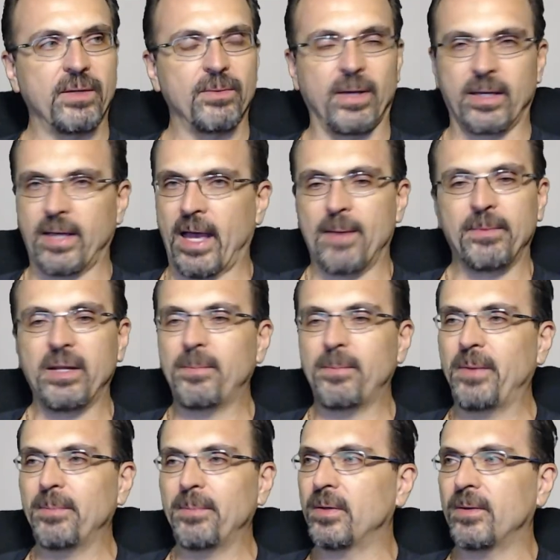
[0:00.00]
how many
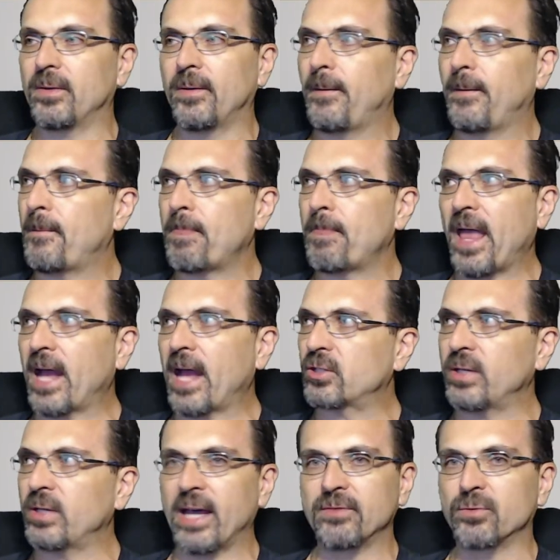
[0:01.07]
people actually
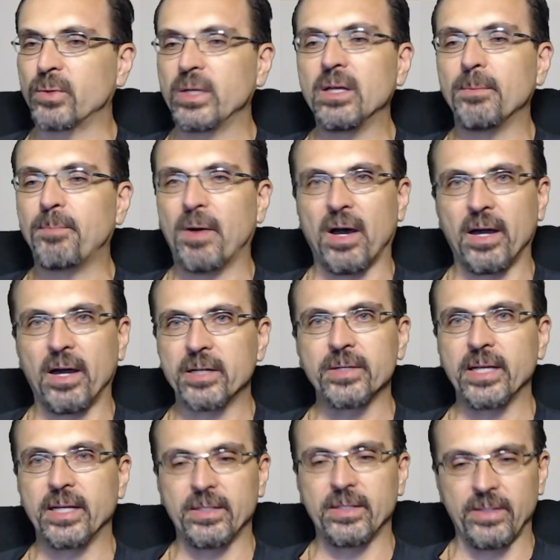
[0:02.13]
have real pottery
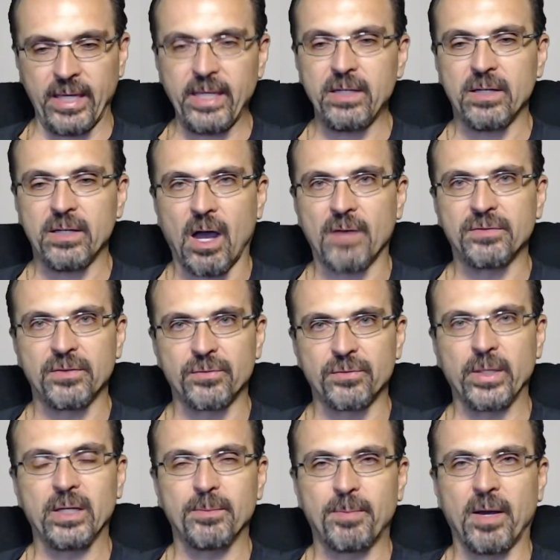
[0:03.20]
and eat off of
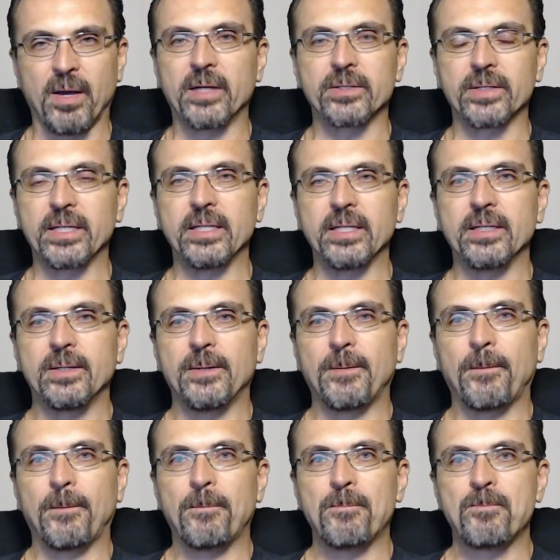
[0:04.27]
real pottery,
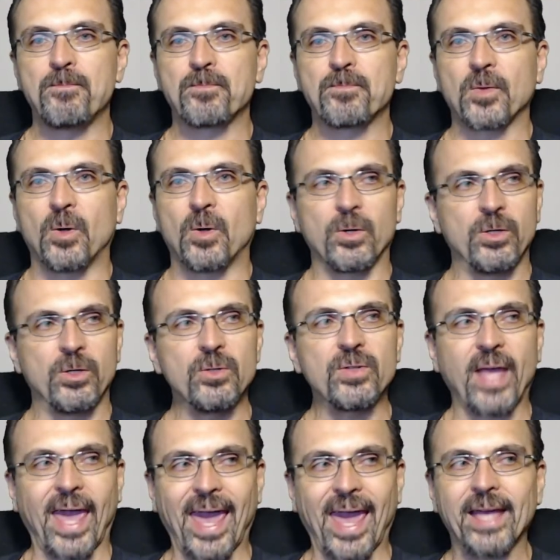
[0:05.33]
or use
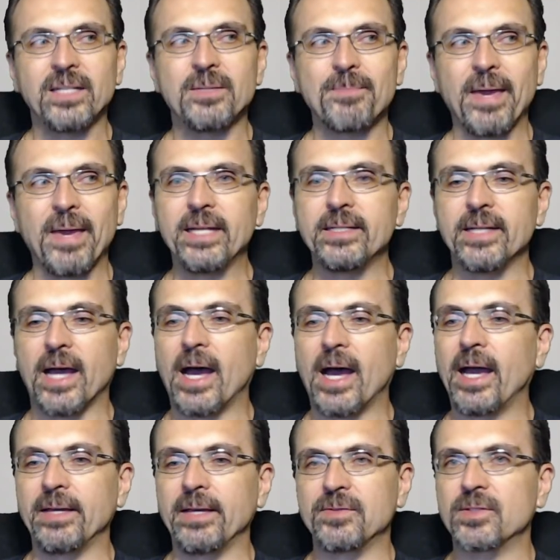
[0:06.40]
handmade
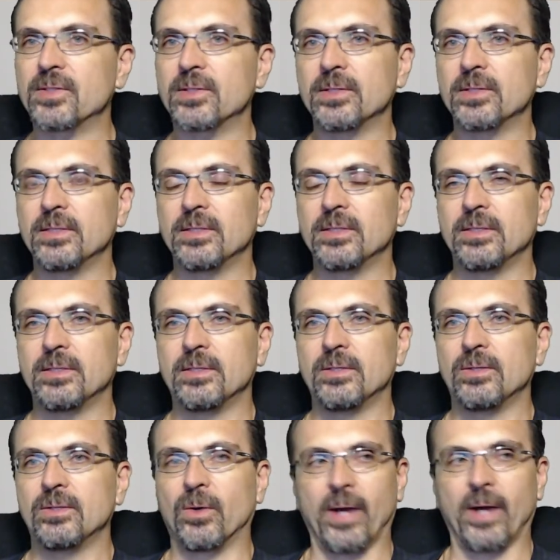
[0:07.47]
knives
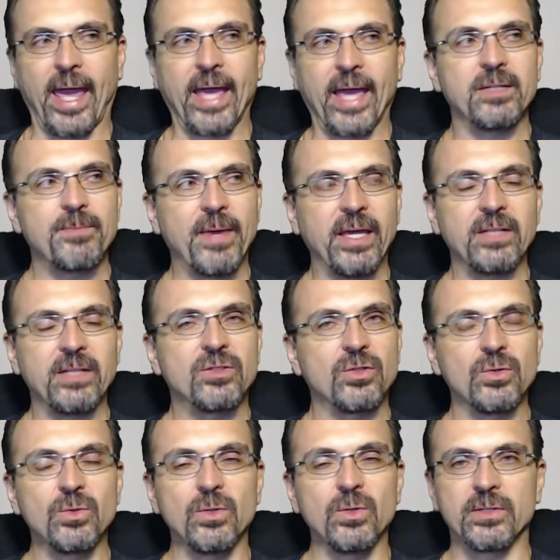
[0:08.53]
or handmade
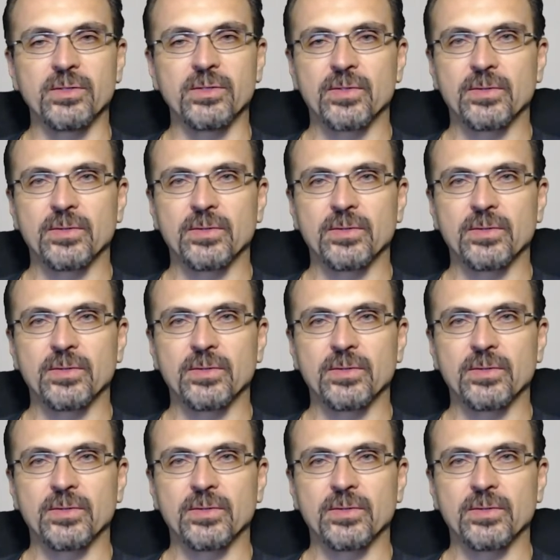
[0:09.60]
tools?